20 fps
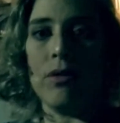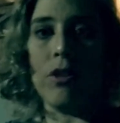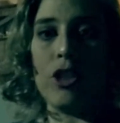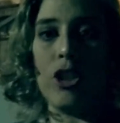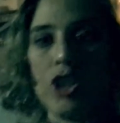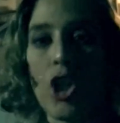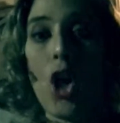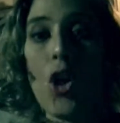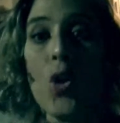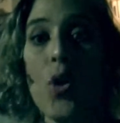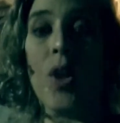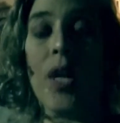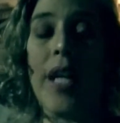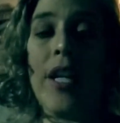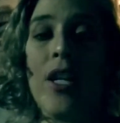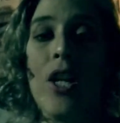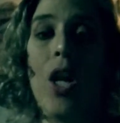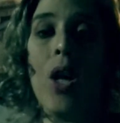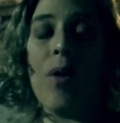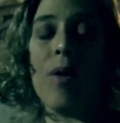so you
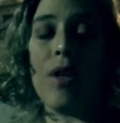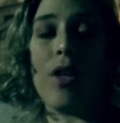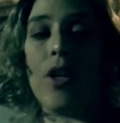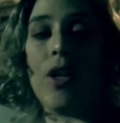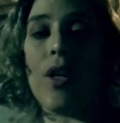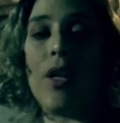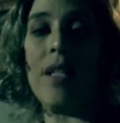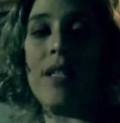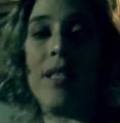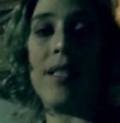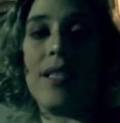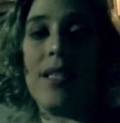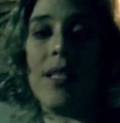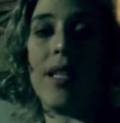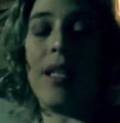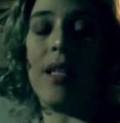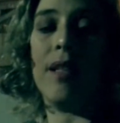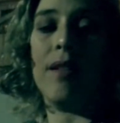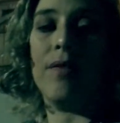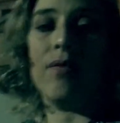can know the
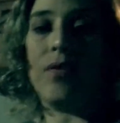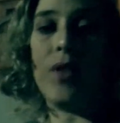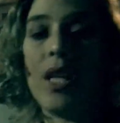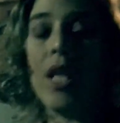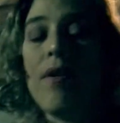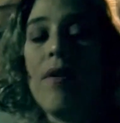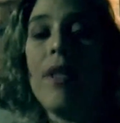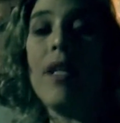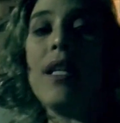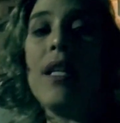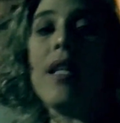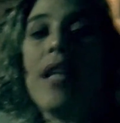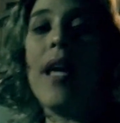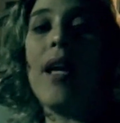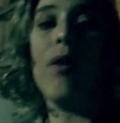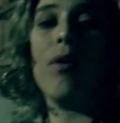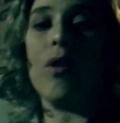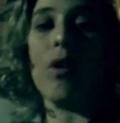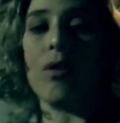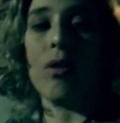currency, even in
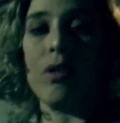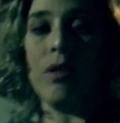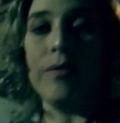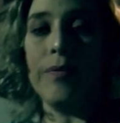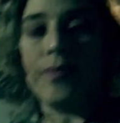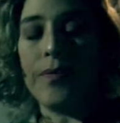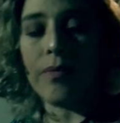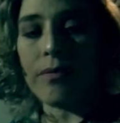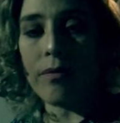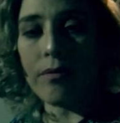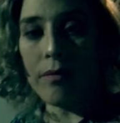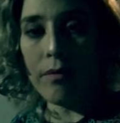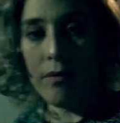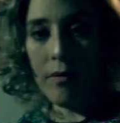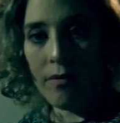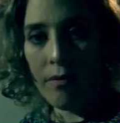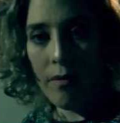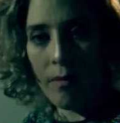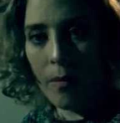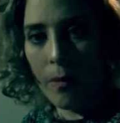euros
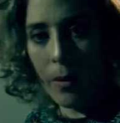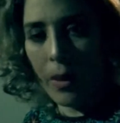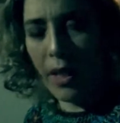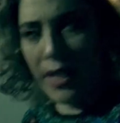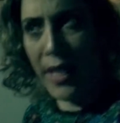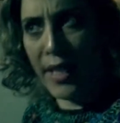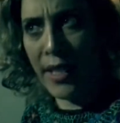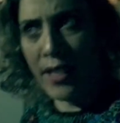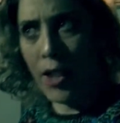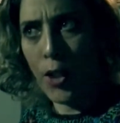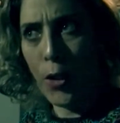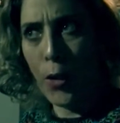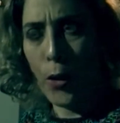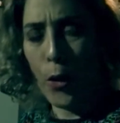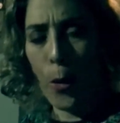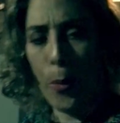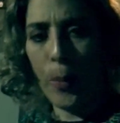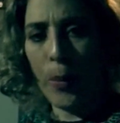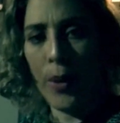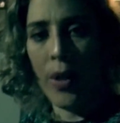in
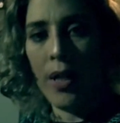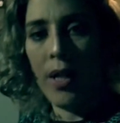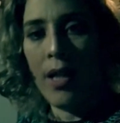Europe.